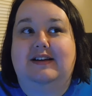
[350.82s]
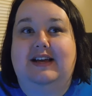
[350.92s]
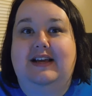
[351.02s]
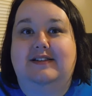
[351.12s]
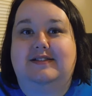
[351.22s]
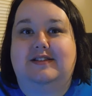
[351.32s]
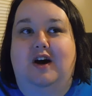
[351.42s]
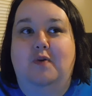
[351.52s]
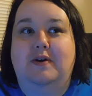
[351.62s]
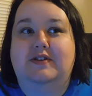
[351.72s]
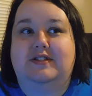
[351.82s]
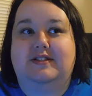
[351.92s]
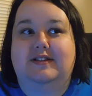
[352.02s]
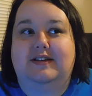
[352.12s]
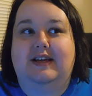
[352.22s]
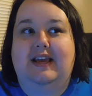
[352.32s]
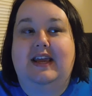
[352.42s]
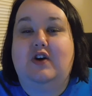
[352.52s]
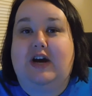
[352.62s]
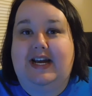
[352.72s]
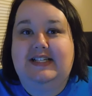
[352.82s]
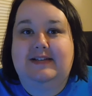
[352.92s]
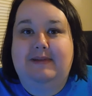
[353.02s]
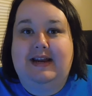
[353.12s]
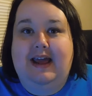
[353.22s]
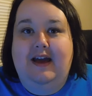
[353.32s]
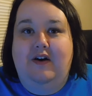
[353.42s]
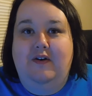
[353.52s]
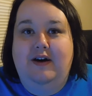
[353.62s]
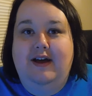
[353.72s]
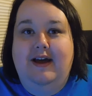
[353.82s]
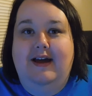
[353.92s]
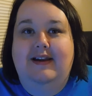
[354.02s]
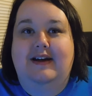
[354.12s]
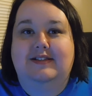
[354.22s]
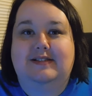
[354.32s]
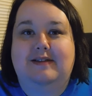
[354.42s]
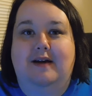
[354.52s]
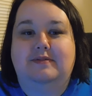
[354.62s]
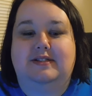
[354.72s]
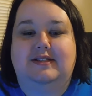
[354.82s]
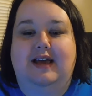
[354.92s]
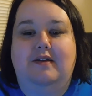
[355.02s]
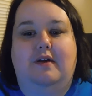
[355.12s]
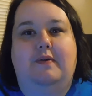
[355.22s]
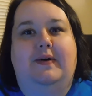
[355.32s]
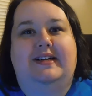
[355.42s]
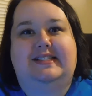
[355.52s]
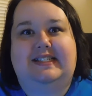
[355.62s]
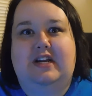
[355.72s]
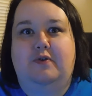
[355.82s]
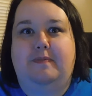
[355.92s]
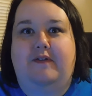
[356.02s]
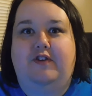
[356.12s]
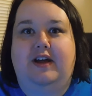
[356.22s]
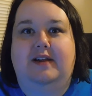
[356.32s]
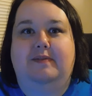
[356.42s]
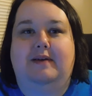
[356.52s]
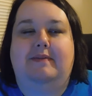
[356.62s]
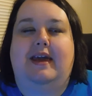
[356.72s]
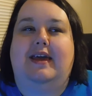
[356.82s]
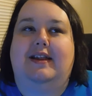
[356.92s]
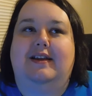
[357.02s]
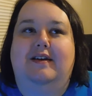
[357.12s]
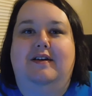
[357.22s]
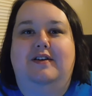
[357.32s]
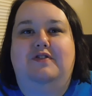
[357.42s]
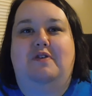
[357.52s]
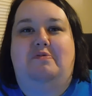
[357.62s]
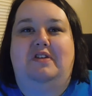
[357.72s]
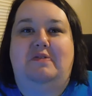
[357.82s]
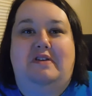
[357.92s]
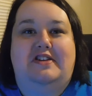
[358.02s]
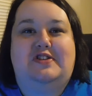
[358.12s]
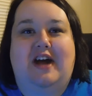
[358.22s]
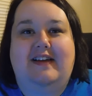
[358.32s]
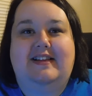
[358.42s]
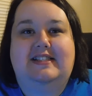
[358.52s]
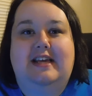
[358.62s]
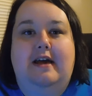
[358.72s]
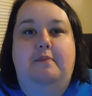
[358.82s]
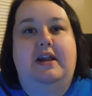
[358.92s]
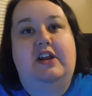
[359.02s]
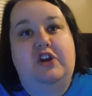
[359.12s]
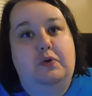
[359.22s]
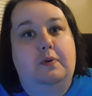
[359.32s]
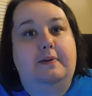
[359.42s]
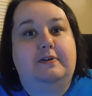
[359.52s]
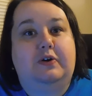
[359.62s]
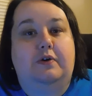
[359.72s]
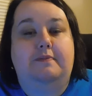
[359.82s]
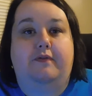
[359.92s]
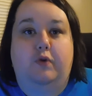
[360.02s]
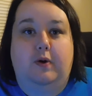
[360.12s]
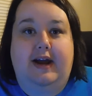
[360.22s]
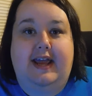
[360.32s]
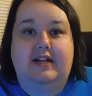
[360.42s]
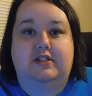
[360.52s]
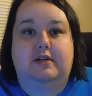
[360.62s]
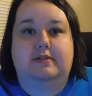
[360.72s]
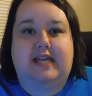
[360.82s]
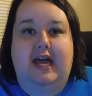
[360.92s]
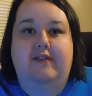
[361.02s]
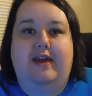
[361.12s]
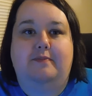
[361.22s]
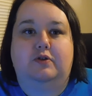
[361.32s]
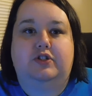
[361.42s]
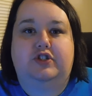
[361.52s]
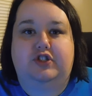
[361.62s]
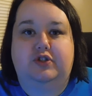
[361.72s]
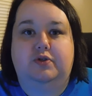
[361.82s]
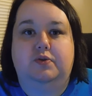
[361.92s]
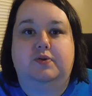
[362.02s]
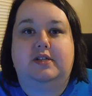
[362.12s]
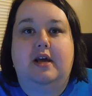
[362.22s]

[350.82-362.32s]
It's almost ingrained in me now. Now, sometimes it's like when I'm out to dinner with my friend, I'm like, man, do I really want to track this? But I knew where we were going beforehand, so I was kind of able to choose